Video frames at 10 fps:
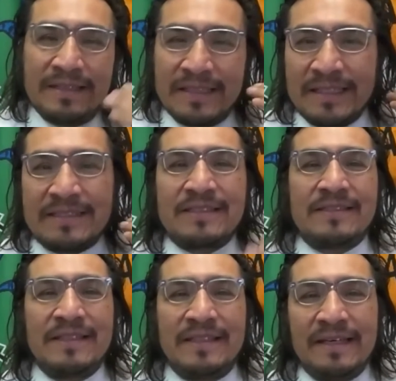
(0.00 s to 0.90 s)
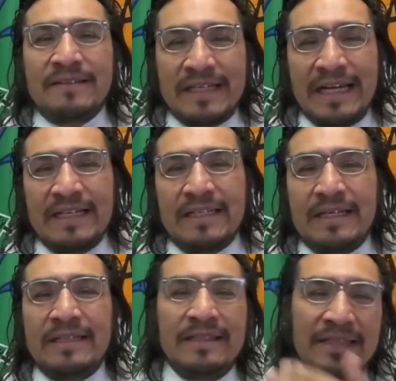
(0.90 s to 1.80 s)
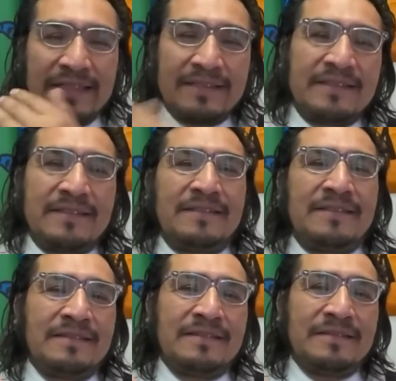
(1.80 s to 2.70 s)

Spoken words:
It's the other Canada. It's